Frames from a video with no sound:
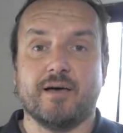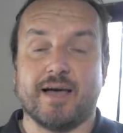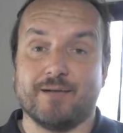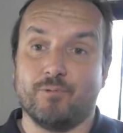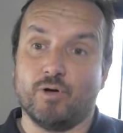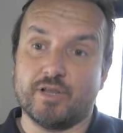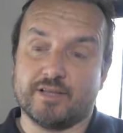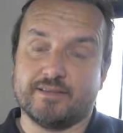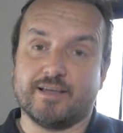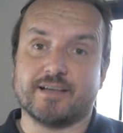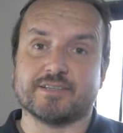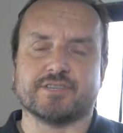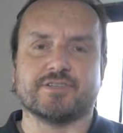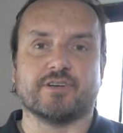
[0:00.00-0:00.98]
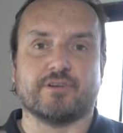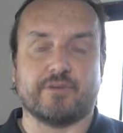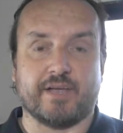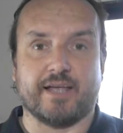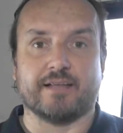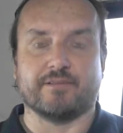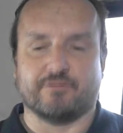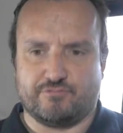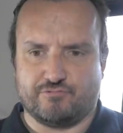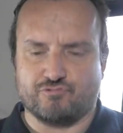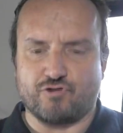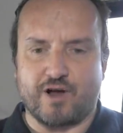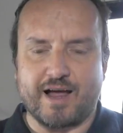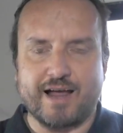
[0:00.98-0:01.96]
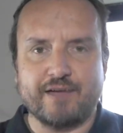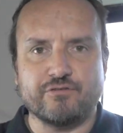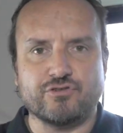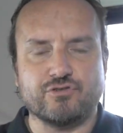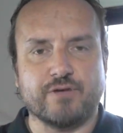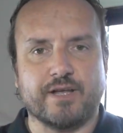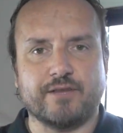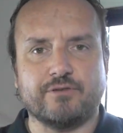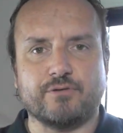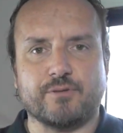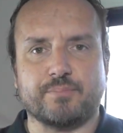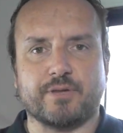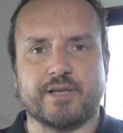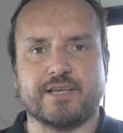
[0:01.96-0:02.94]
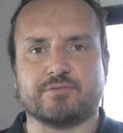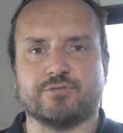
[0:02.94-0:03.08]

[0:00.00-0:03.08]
And what it does is it drives you into a place